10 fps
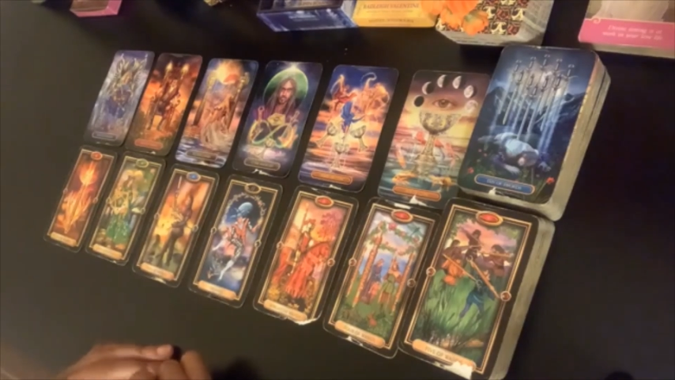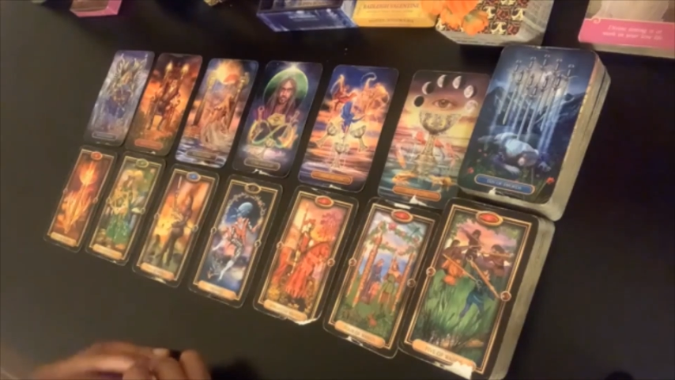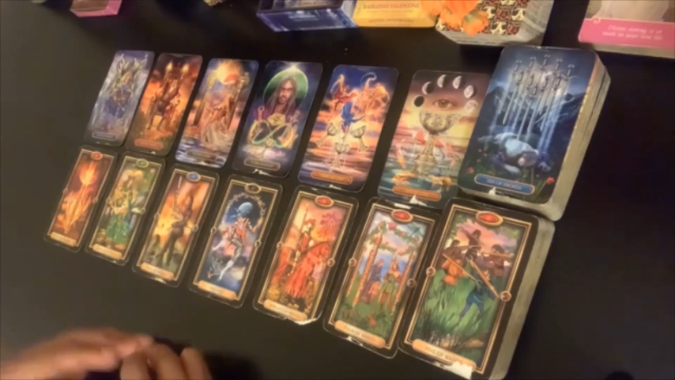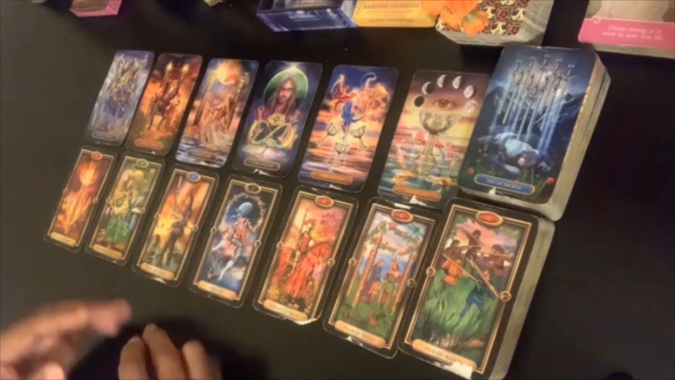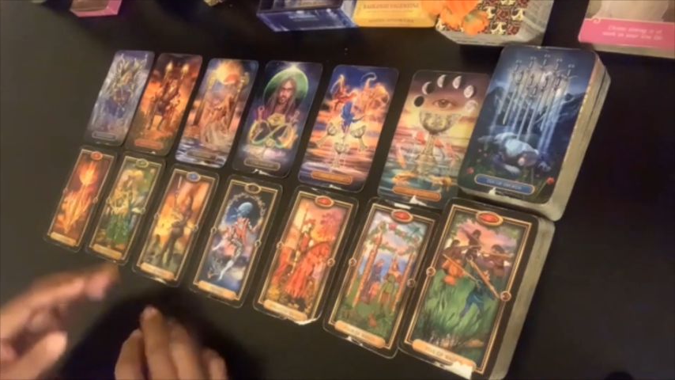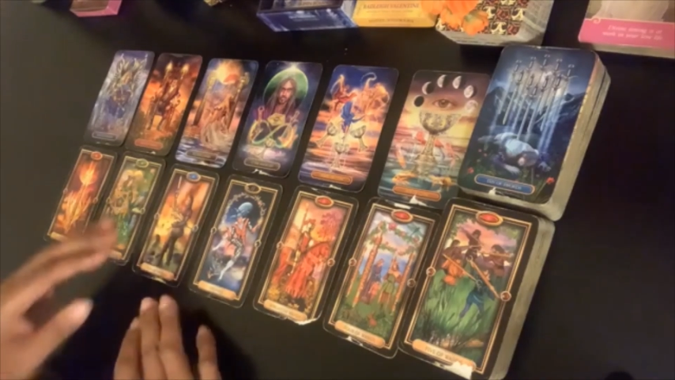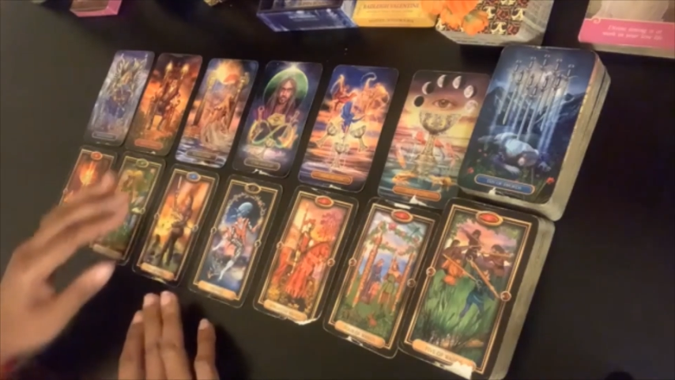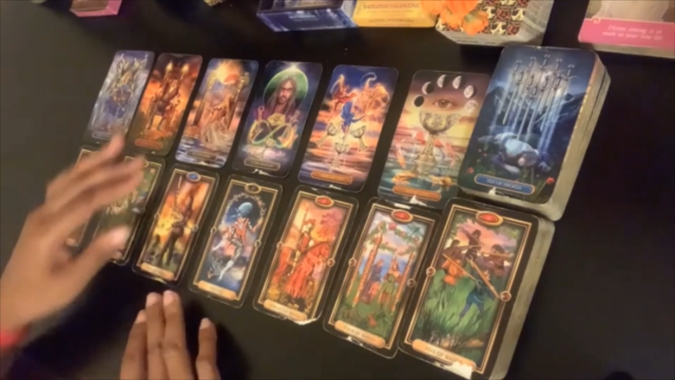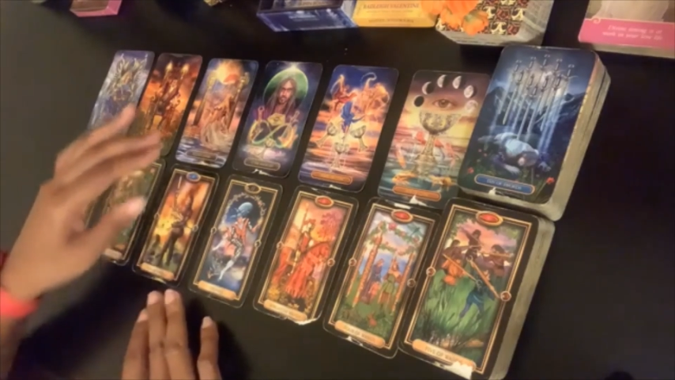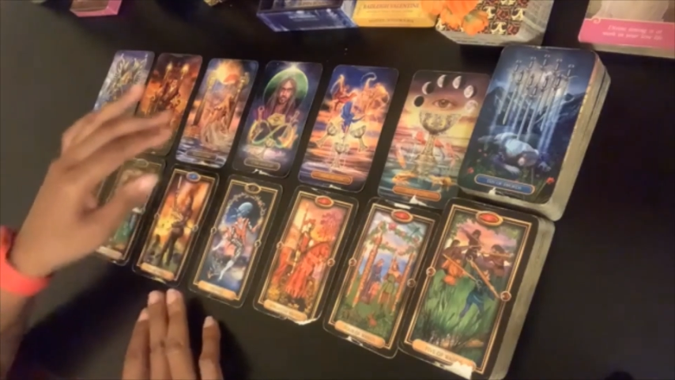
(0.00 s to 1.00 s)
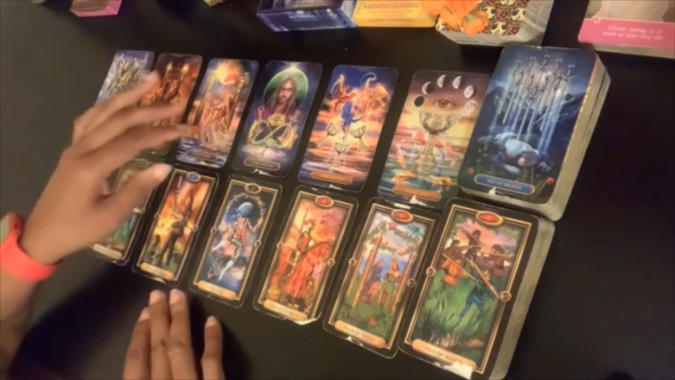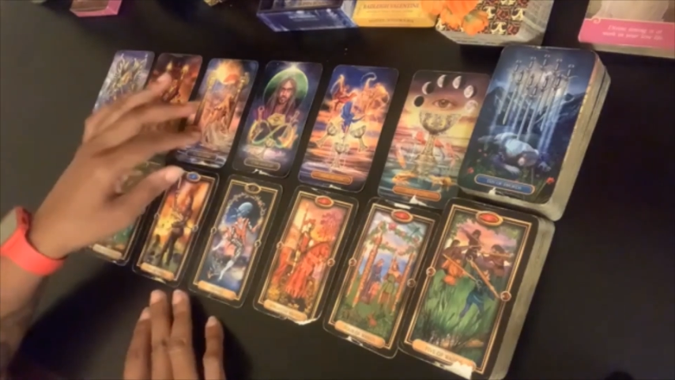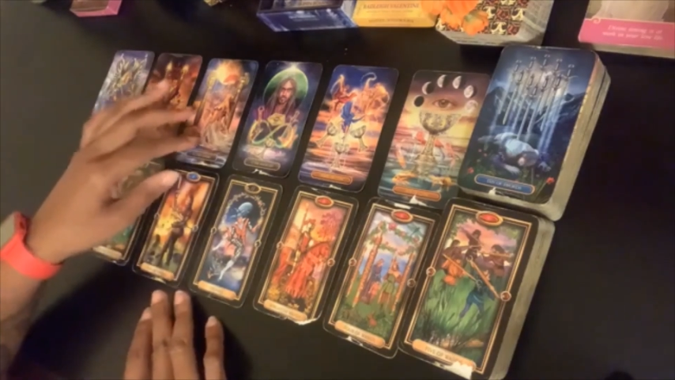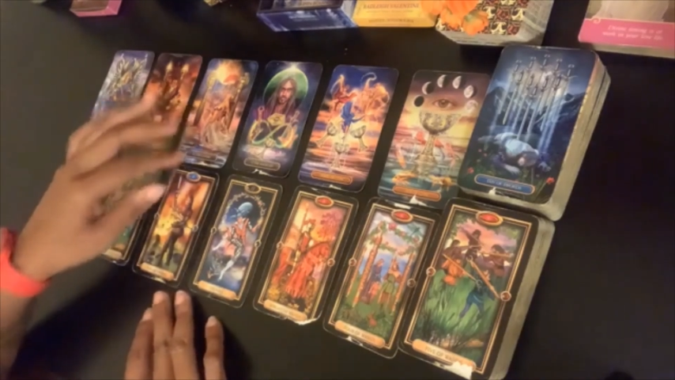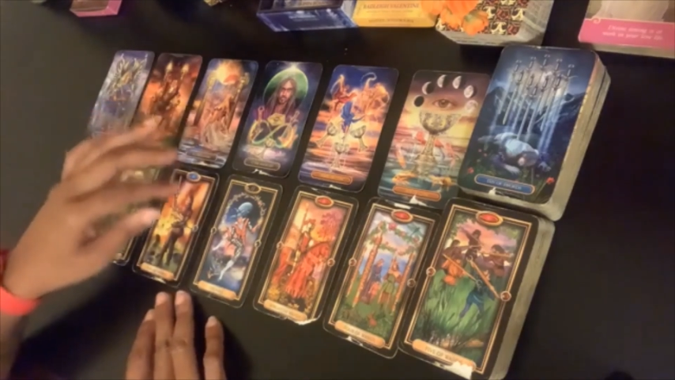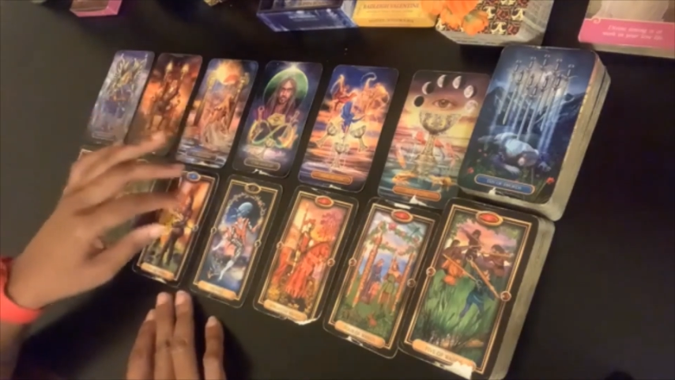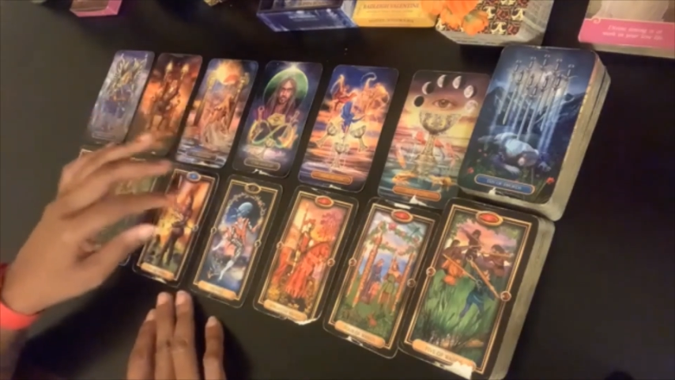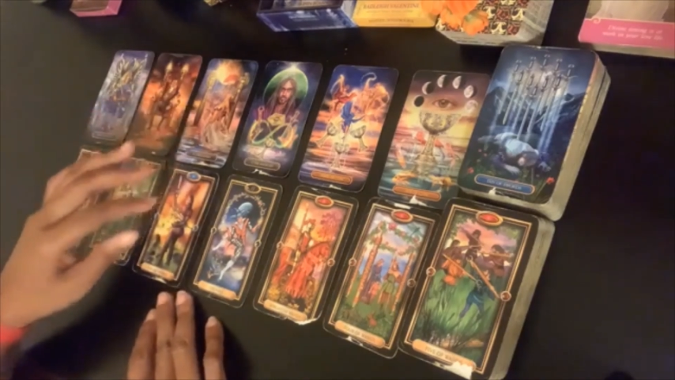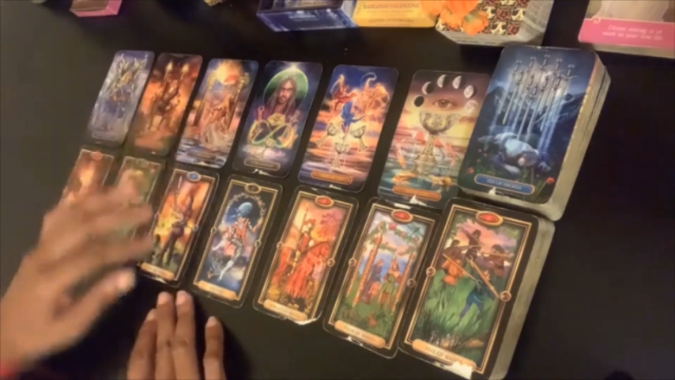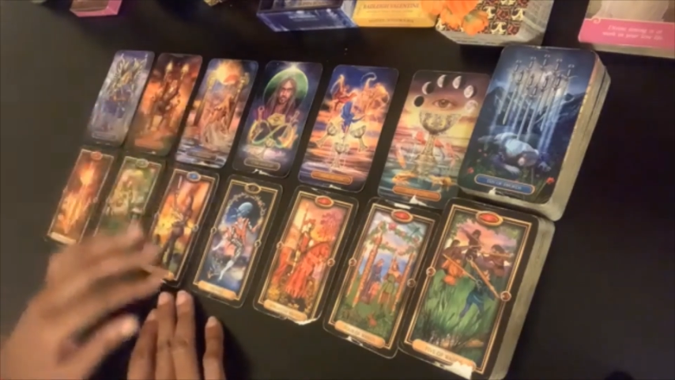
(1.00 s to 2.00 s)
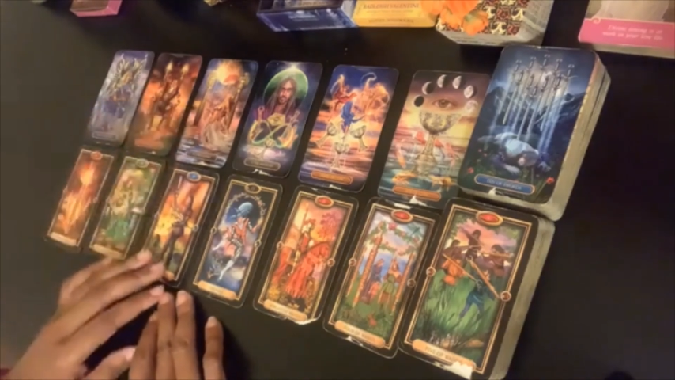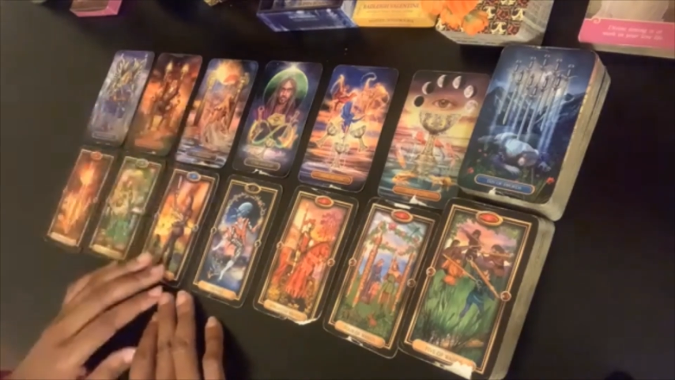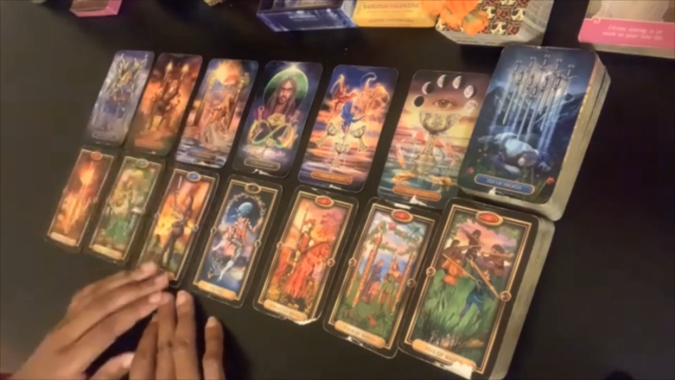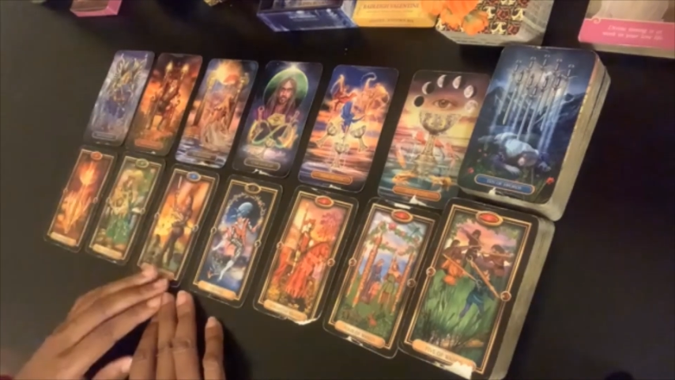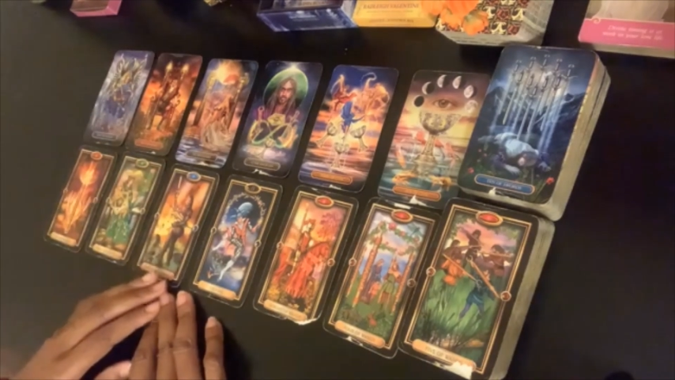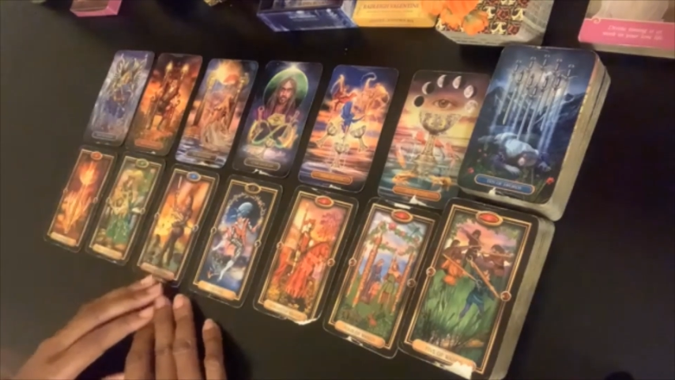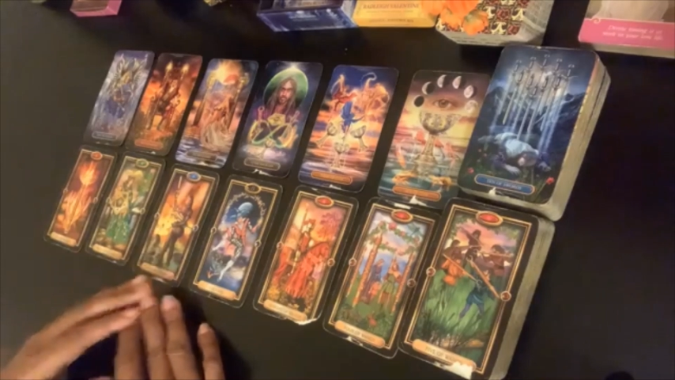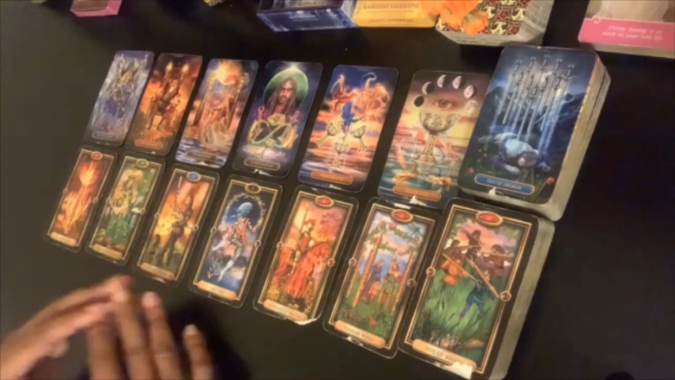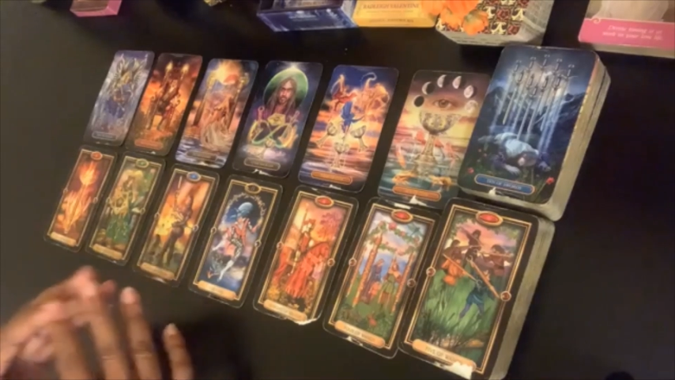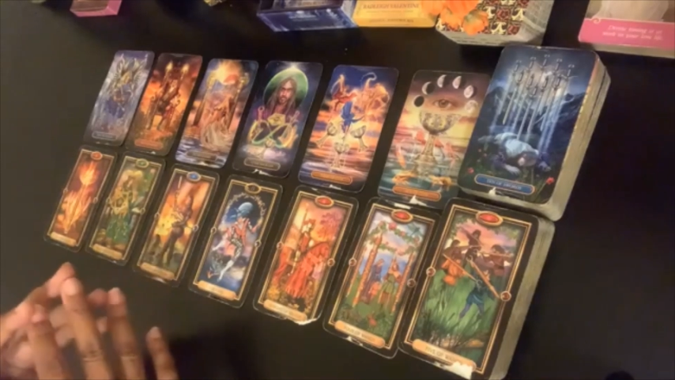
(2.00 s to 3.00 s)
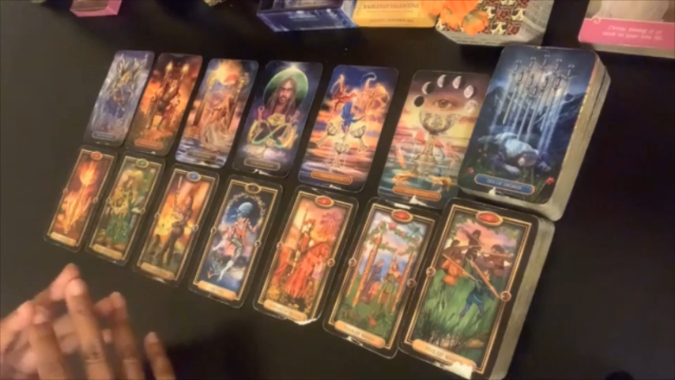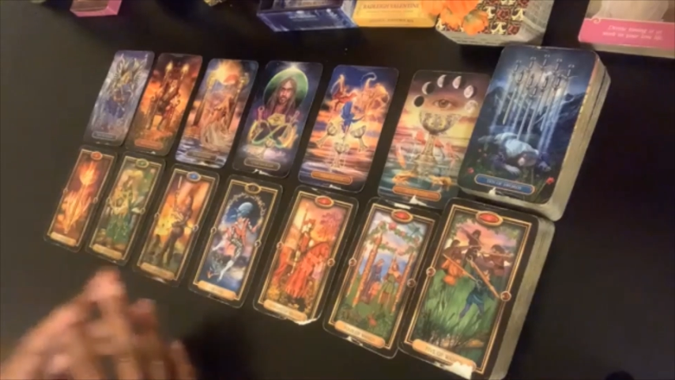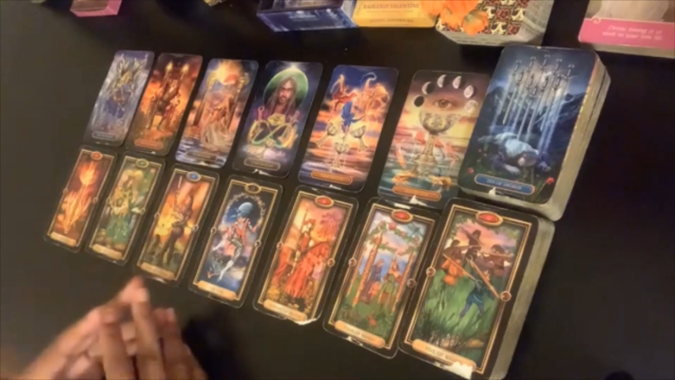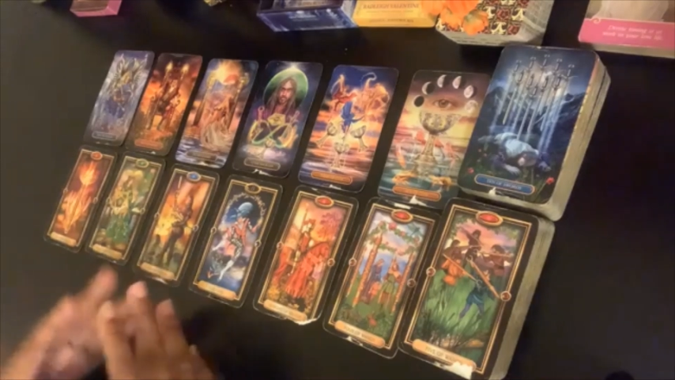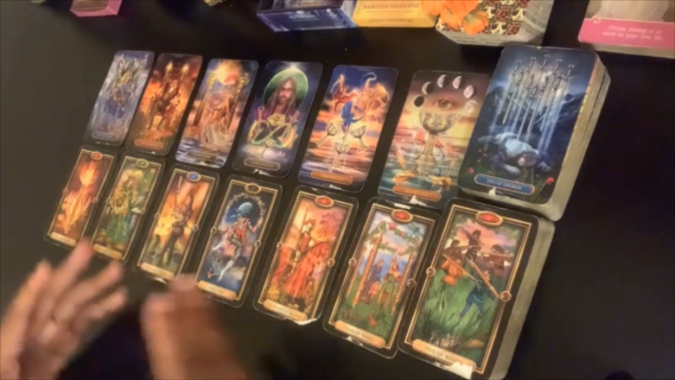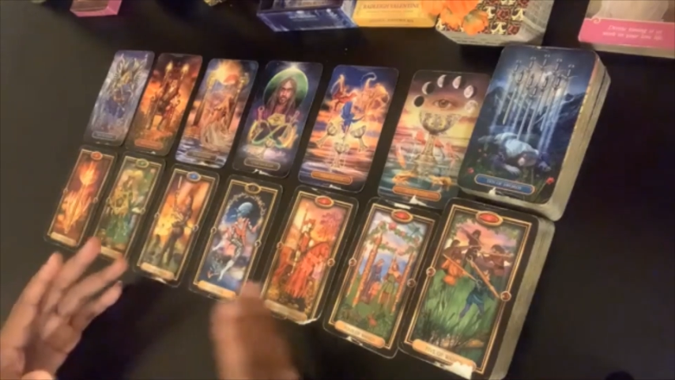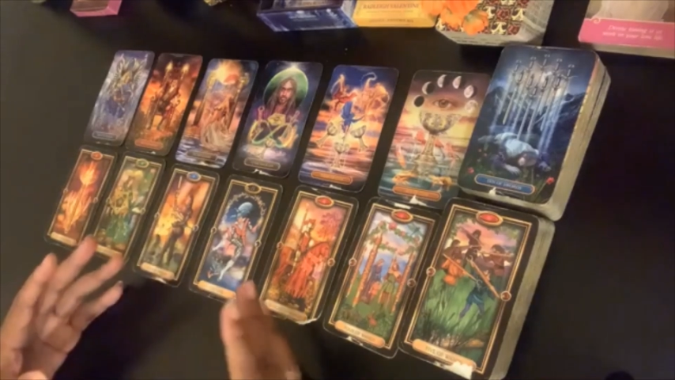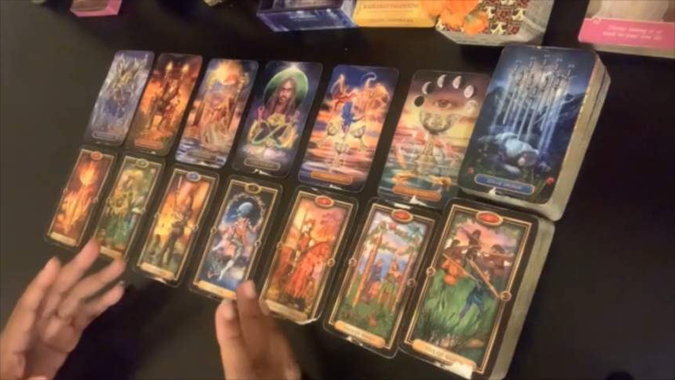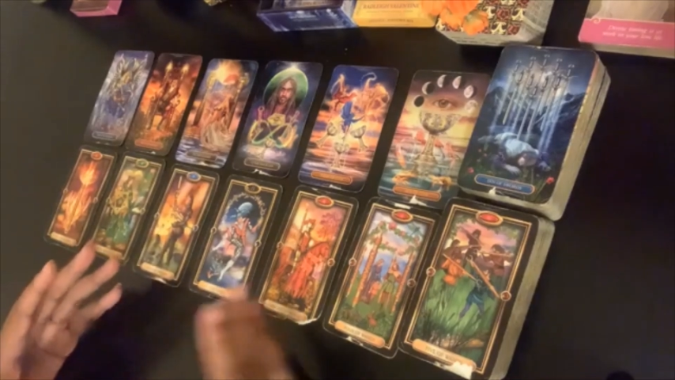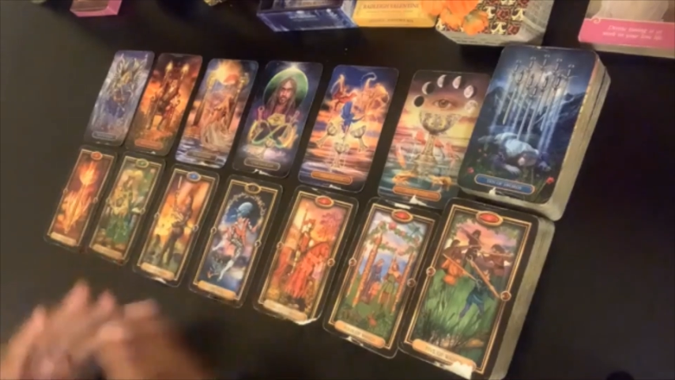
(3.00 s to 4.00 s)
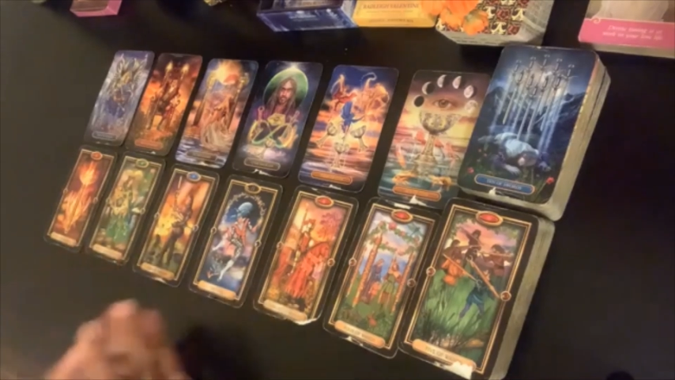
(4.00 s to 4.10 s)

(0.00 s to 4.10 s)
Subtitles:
No face is visible, so there are no lips to read.